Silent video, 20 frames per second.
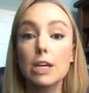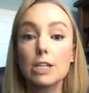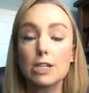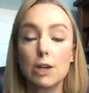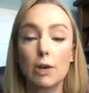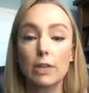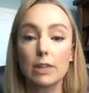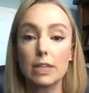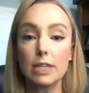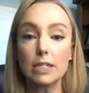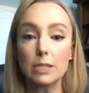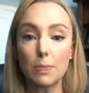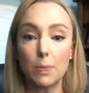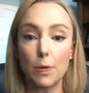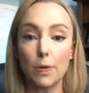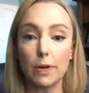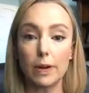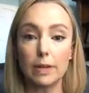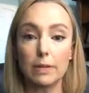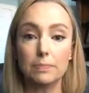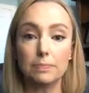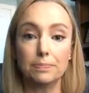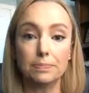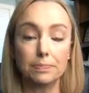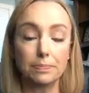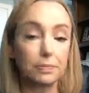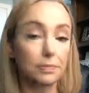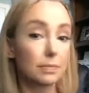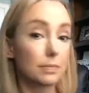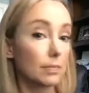So at this point,
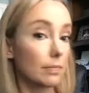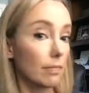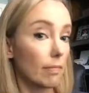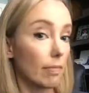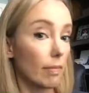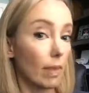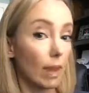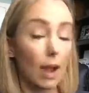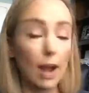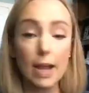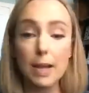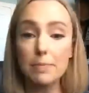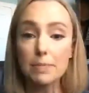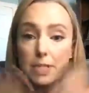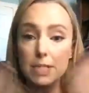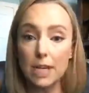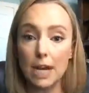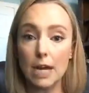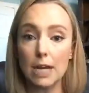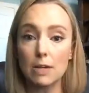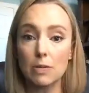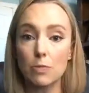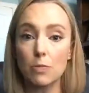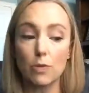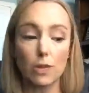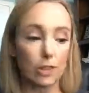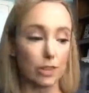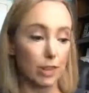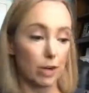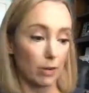I'm done
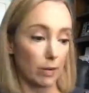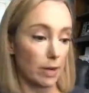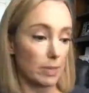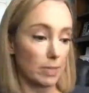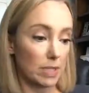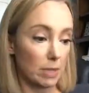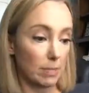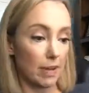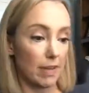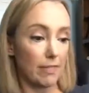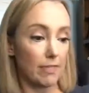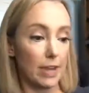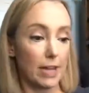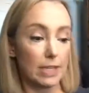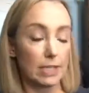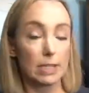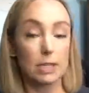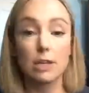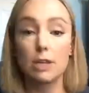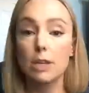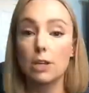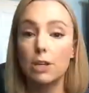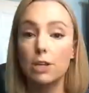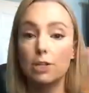with the creams on my face.